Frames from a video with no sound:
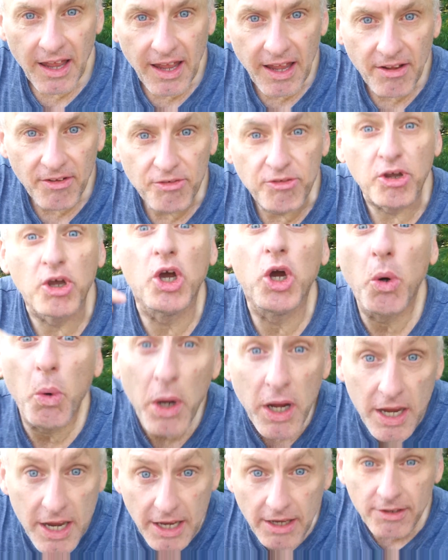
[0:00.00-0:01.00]
In two
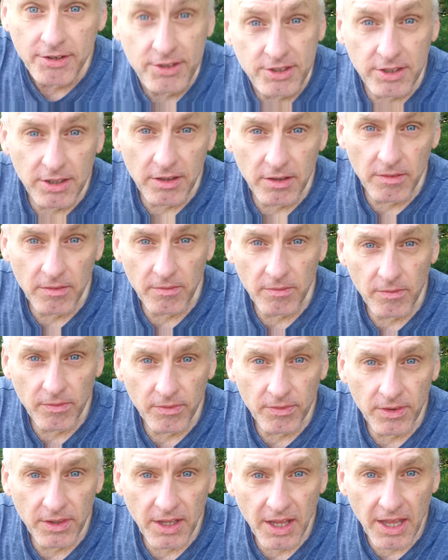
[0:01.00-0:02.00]
weeks,
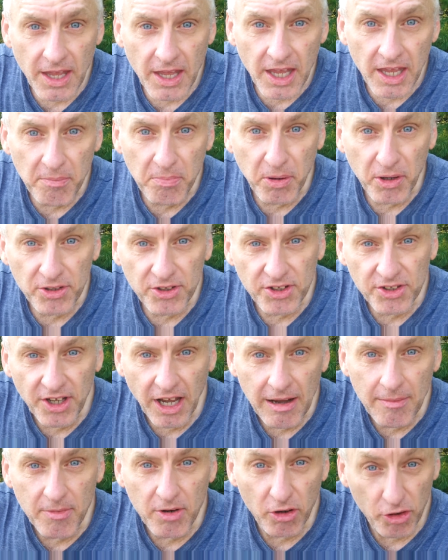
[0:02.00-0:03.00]
he put the
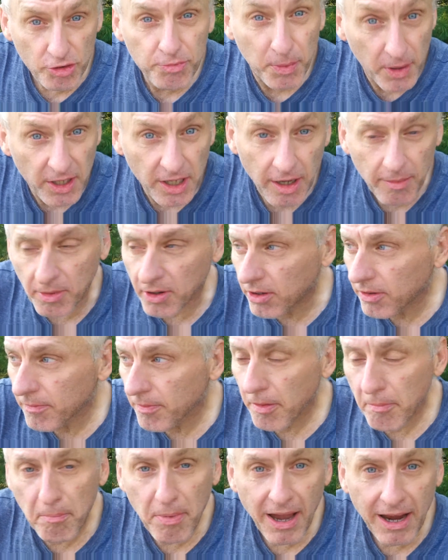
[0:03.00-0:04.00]
odometer, speedometer,
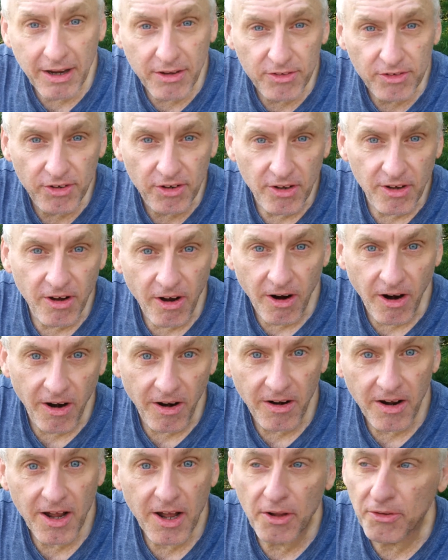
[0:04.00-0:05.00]
back into the
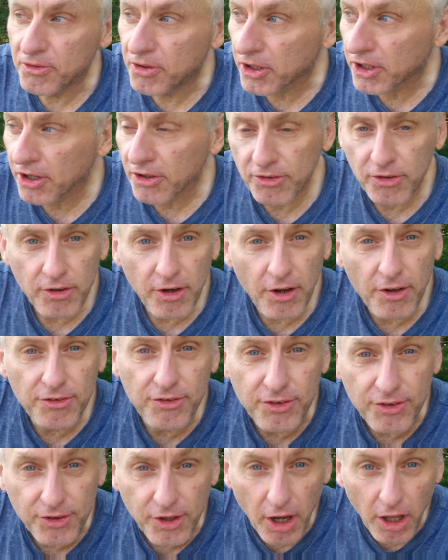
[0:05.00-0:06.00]
car, took it to the
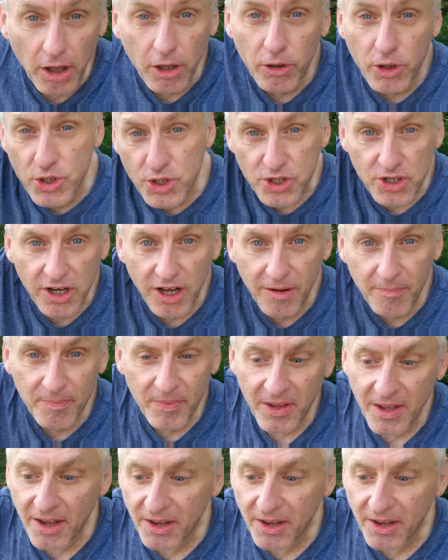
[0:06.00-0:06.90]
dealership.